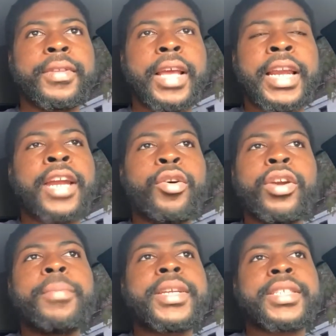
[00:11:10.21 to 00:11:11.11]
And I know
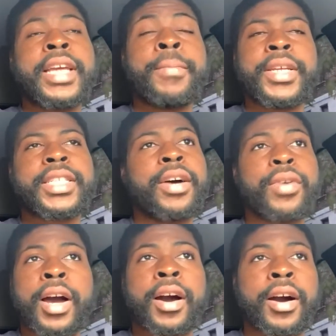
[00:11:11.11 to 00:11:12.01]
that may, that may
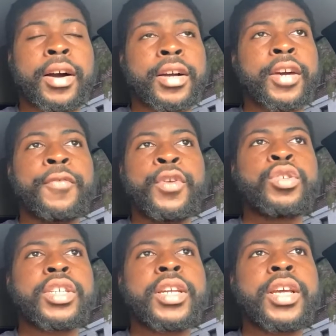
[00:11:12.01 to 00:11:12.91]
sound uh,
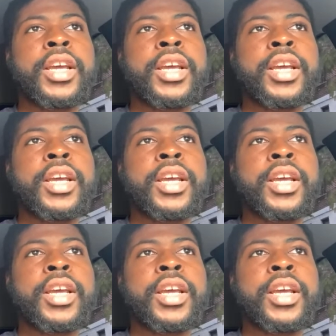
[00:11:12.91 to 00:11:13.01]
confusing,